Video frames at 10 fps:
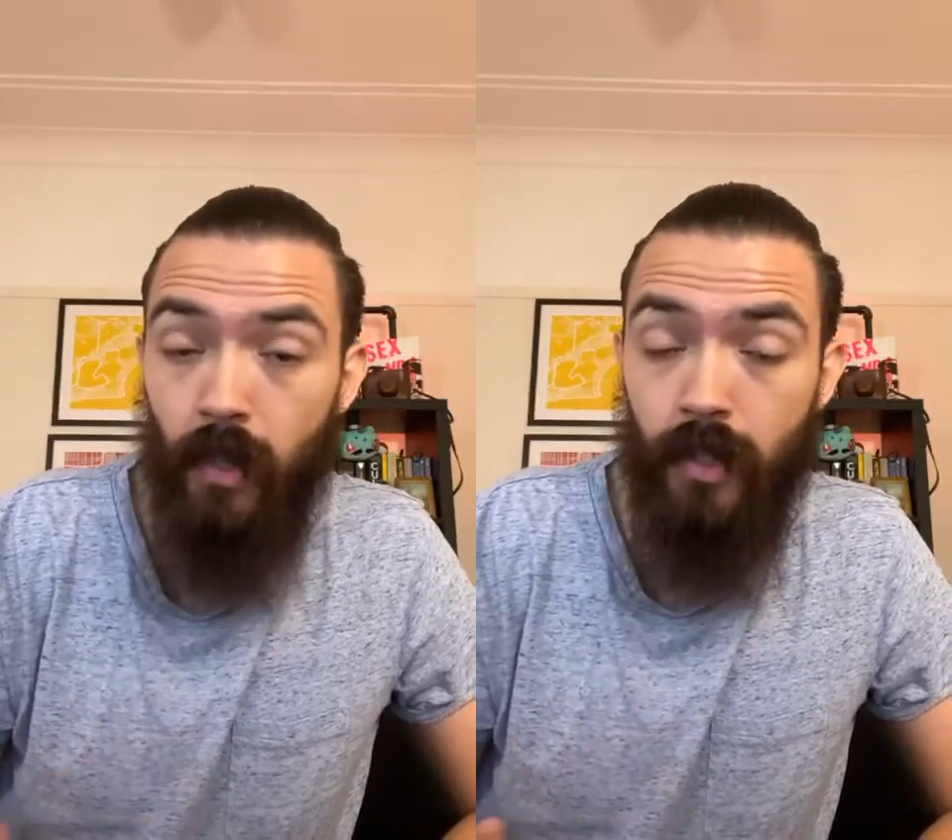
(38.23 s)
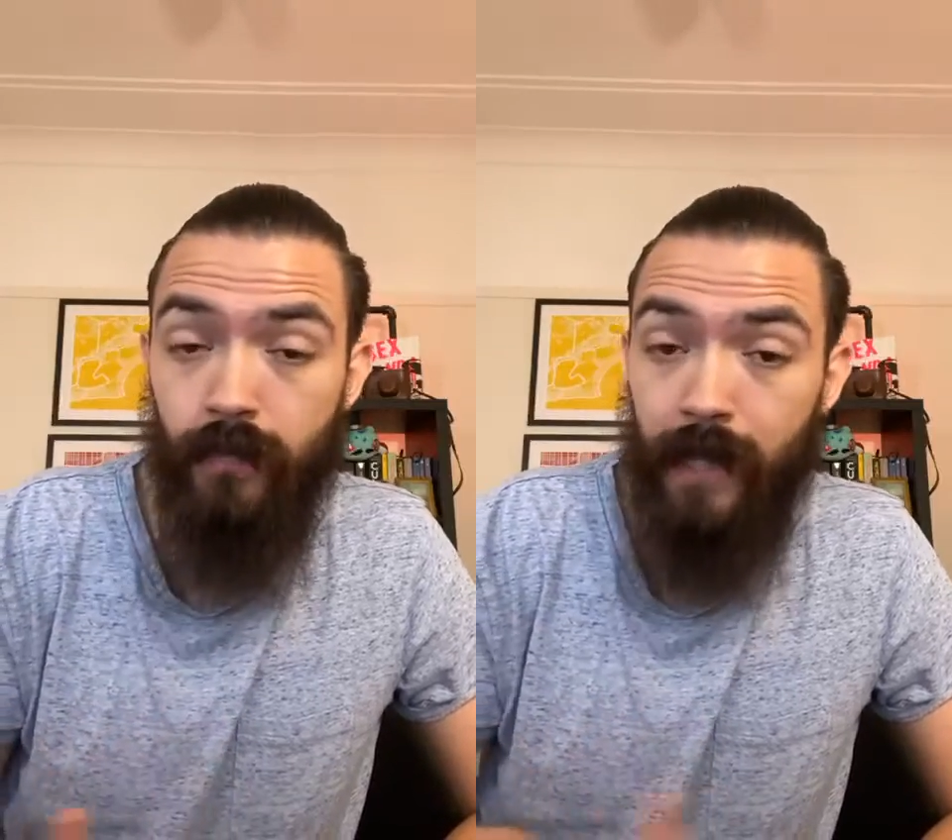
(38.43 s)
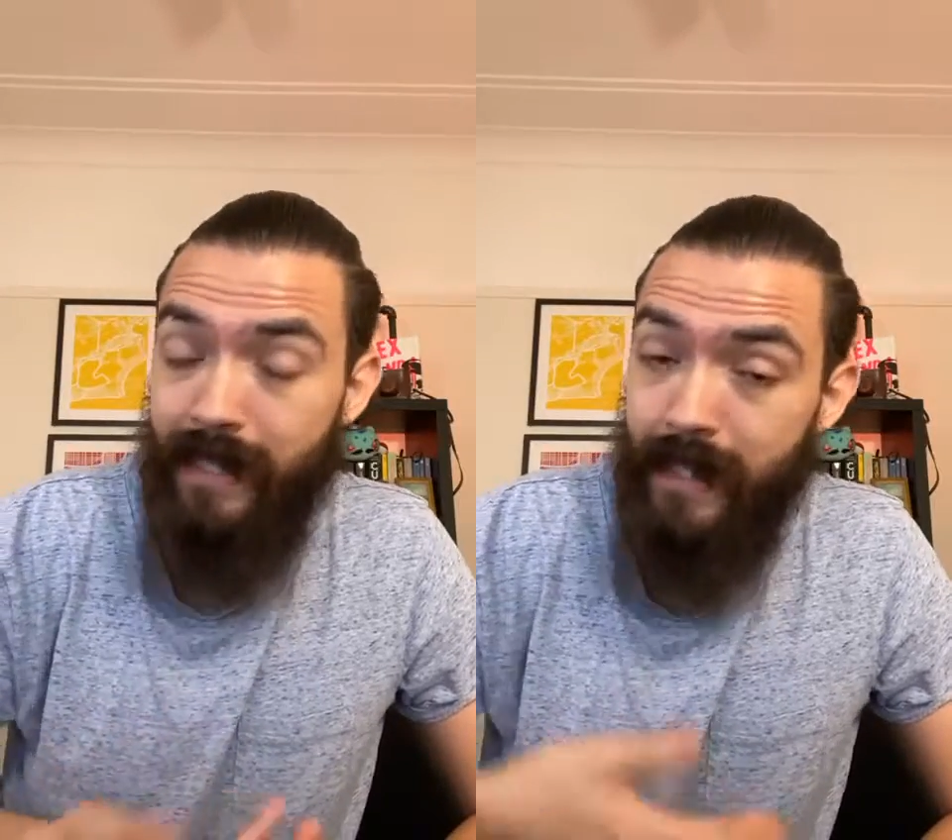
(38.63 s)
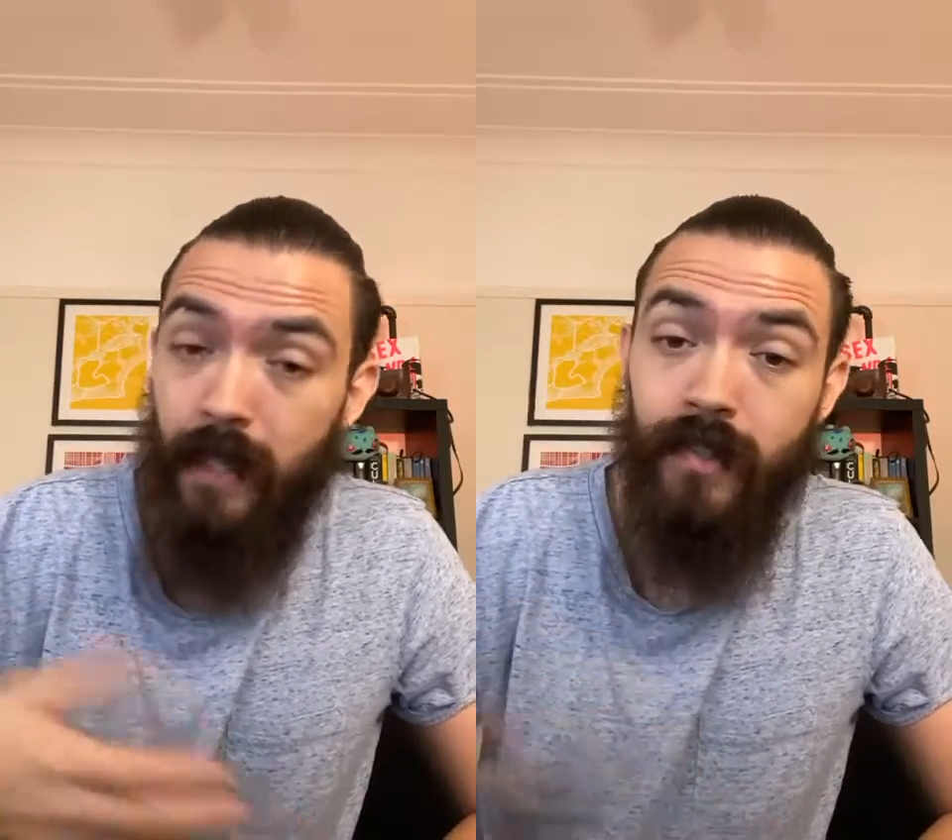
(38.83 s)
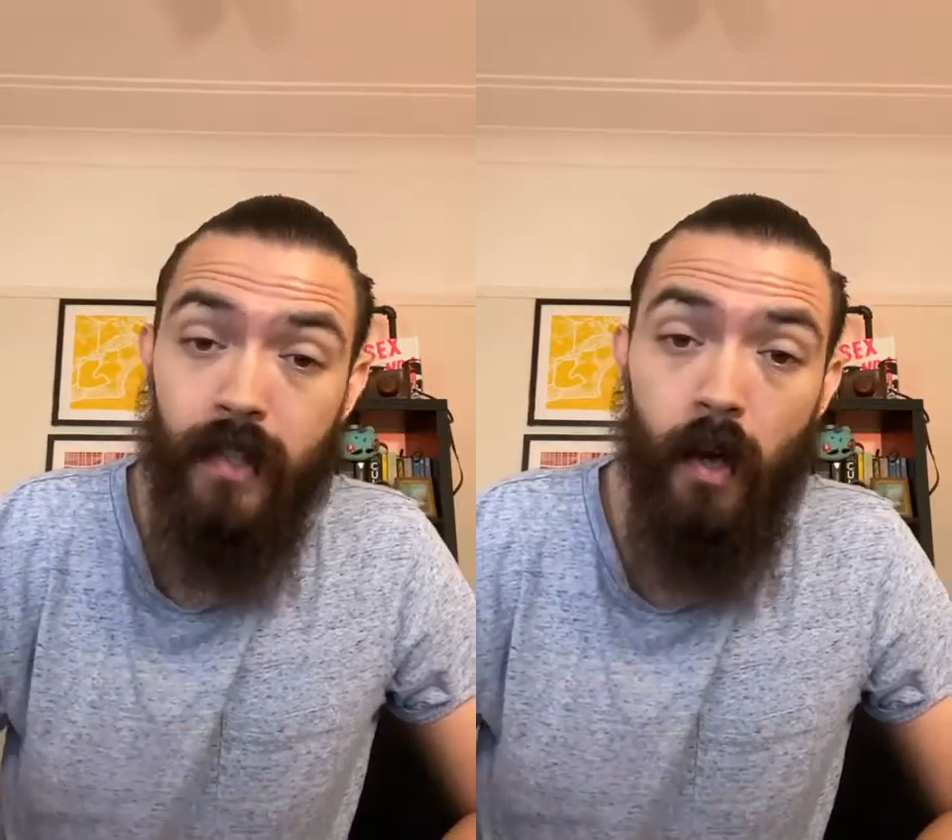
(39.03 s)
those funds
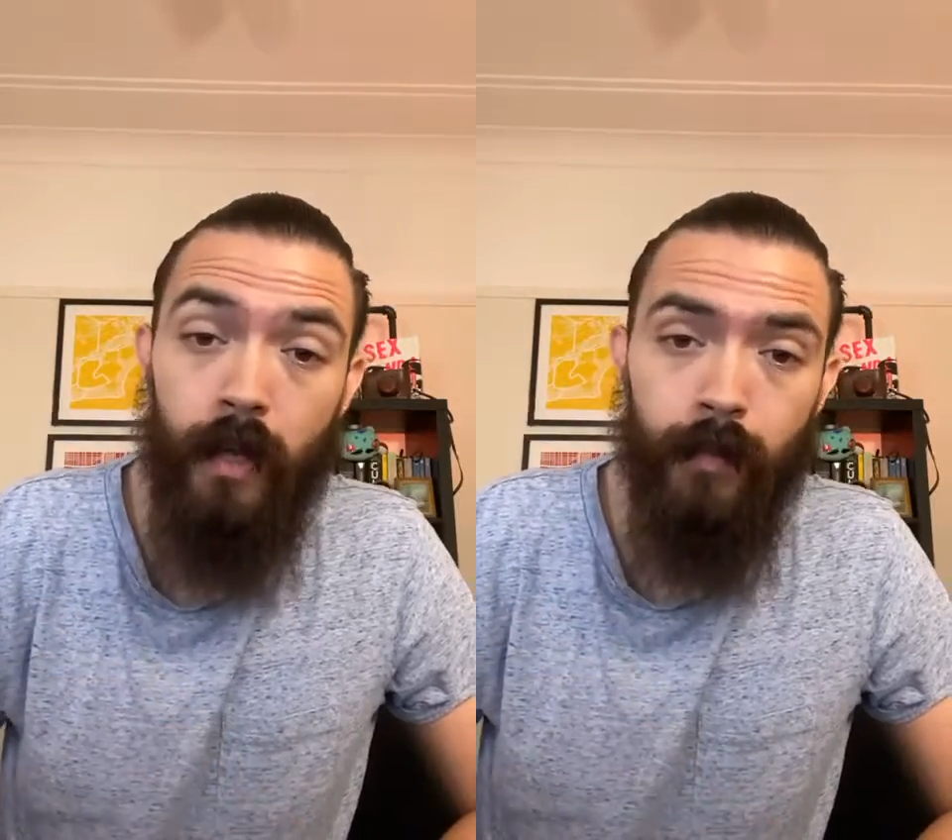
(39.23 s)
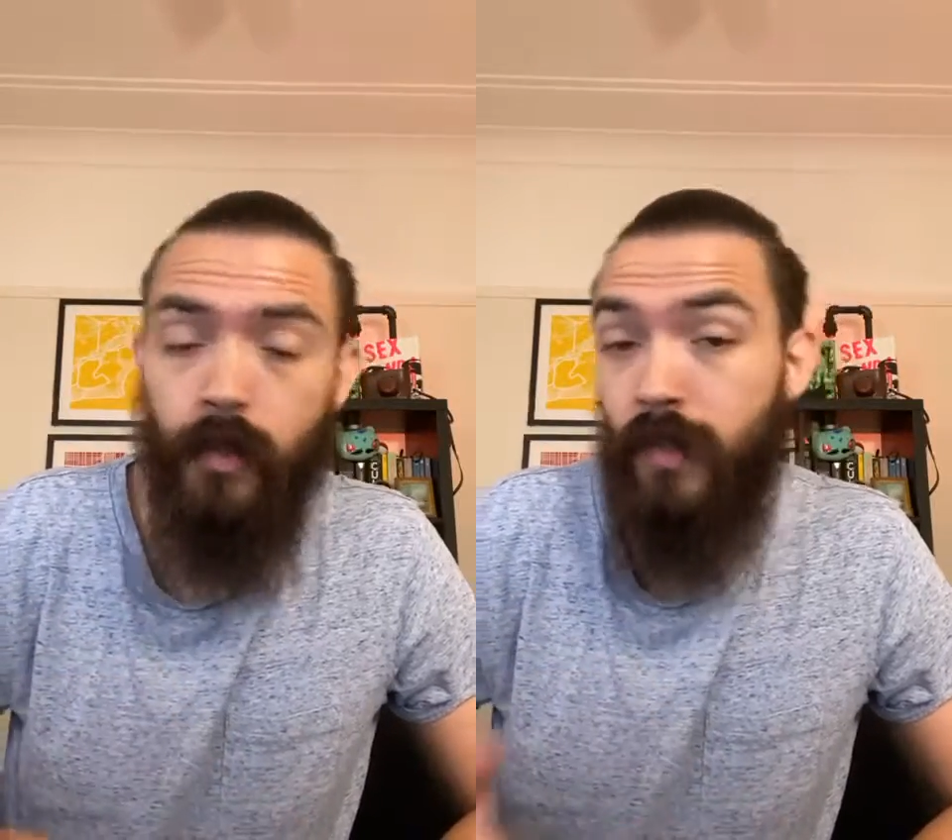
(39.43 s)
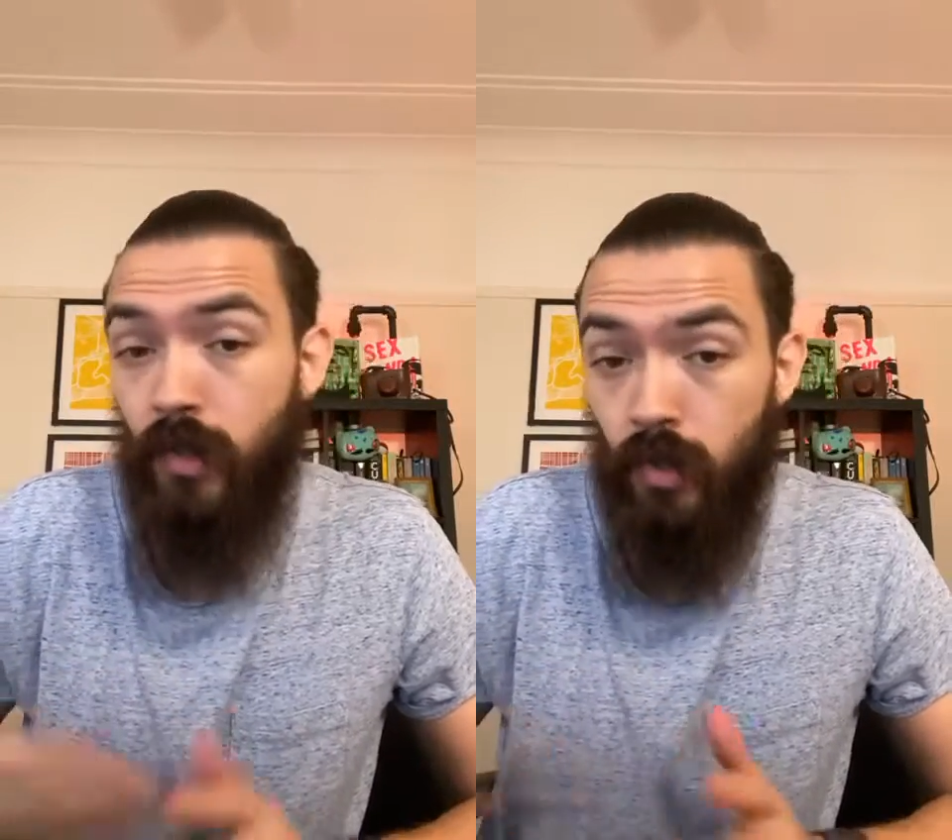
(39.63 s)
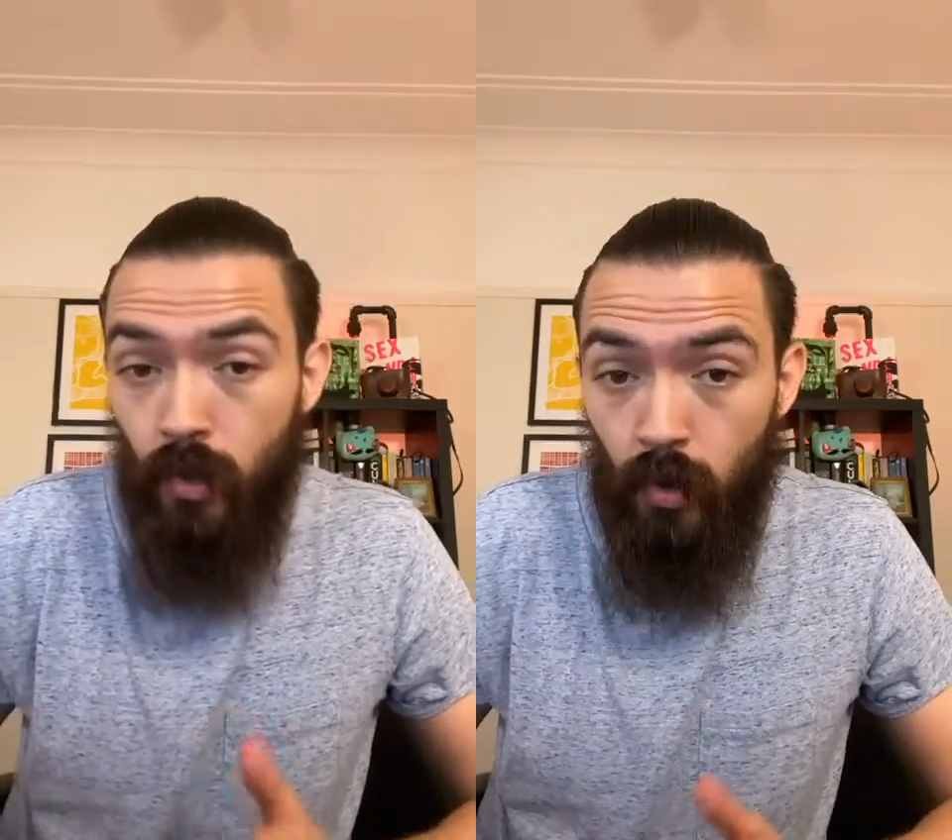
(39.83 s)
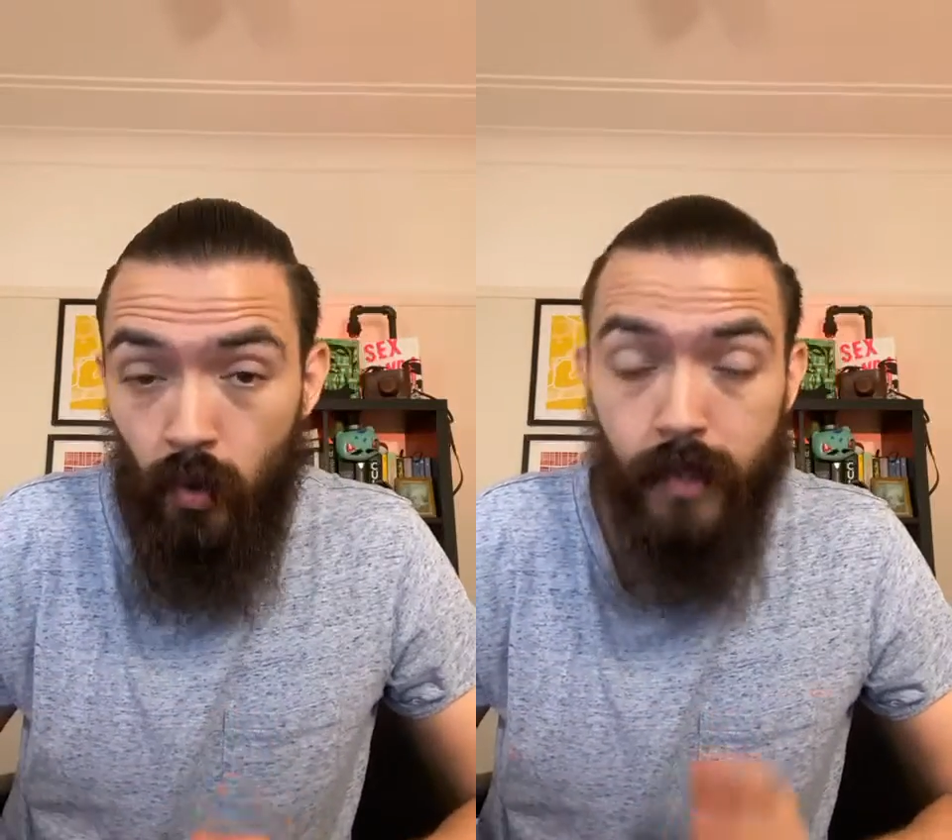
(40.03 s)
outside because it's new,